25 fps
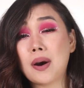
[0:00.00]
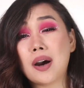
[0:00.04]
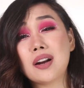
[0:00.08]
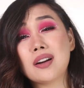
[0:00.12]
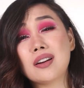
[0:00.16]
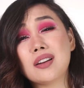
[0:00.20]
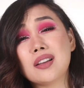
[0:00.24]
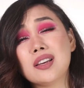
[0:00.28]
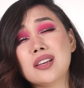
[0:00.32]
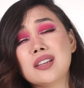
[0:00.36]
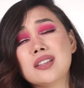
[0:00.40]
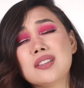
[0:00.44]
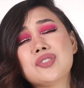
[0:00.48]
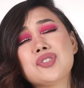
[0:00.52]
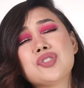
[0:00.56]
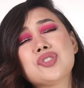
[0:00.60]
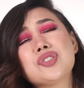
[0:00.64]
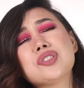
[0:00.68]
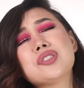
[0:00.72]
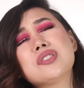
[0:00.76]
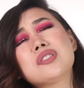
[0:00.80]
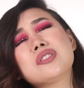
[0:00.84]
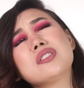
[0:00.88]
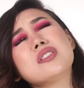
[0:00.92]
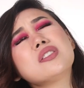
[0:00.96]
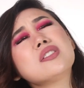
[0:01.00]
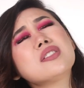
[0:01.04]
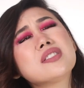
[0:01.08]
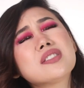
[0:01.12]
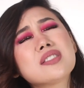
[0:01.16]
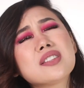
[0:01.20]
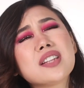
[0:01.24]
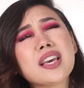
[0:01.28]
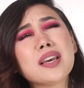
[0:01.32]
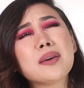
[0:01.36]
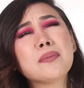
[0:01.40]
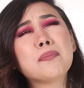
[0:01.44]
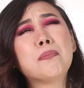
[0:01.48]
but
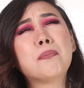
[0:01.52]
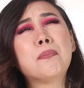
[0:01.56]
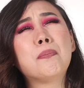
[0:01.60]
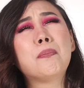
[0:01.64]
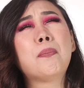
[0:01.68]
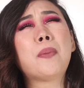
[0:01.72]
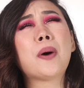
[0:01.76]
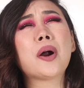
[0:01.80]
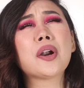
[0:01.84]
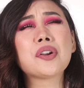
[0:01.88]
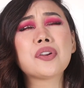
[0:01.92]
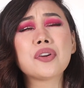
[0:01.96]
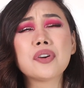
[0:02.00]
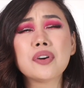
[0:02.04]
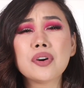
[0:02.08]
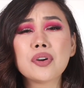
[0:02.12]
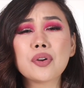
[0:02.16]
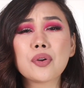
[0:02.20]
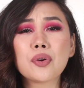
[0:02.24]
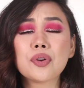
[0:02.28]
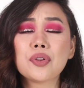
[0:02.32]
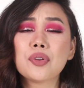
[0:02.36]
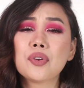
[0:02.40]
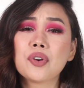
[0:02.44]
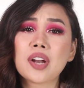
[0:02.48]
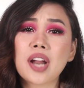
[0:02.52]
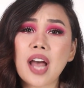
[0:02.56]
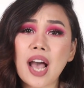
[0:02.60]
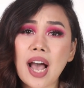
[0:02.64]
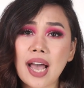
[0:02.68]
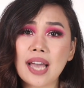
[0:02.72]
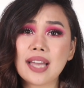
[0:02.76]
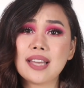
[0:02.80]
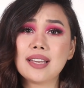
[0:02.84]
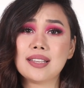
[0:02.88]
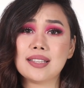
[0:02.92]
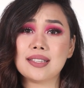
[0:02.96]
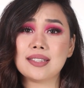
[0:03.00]
it's like butter on your
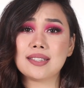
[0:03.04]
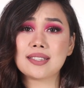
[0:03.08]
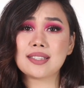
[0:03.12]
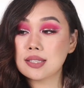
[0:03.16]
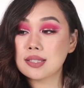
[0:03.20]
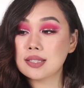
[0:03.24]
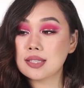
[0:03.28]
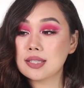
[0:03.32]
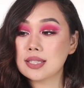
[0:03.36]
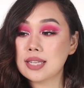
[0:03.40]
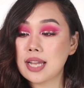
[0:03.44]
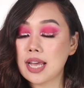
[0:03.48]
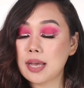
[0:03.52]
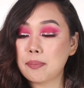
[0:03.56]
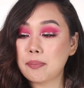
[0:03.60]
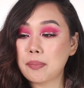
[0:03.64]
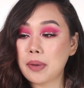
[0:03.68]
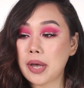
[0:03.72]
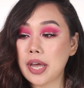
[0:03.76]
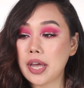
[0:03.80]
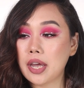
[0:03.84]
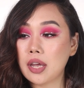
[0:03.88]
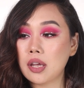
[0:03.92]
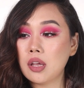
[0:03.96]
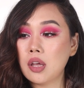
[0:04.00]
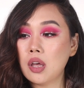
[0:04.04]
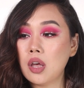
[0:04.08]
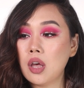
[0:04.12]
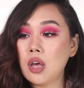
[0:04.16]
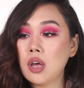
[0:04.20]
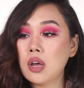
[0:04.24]
eyes. This is like my